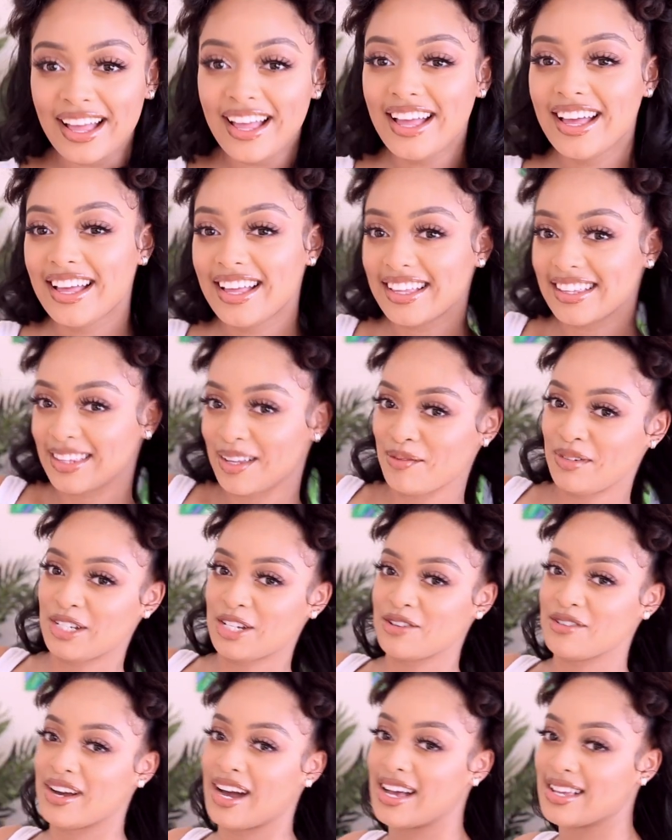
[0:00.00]
Let me
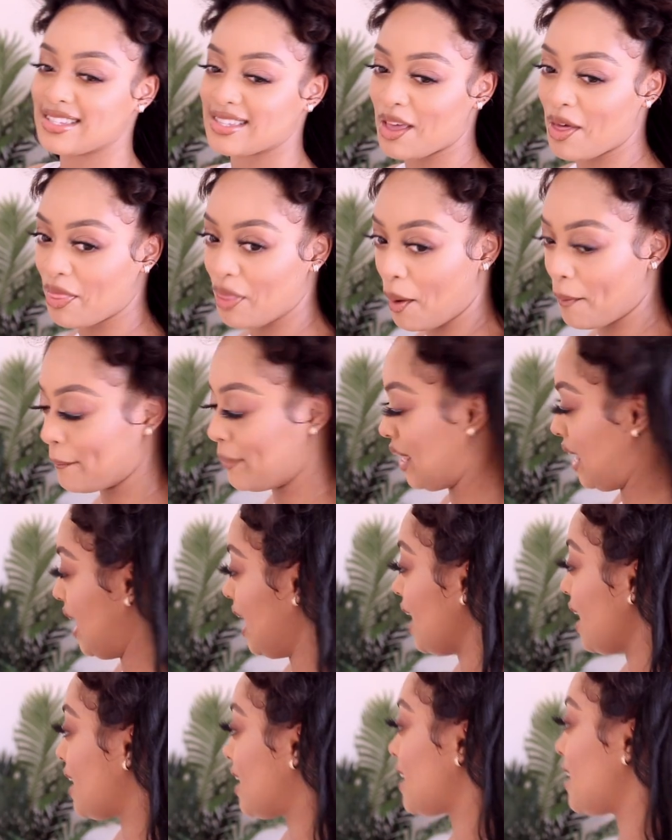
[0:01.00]
show you guys the
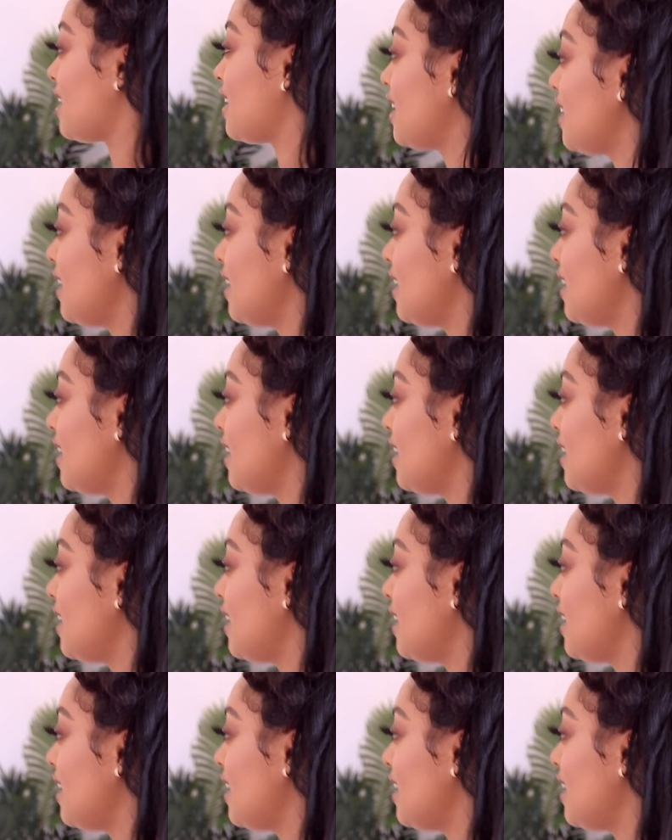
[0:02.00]
beak.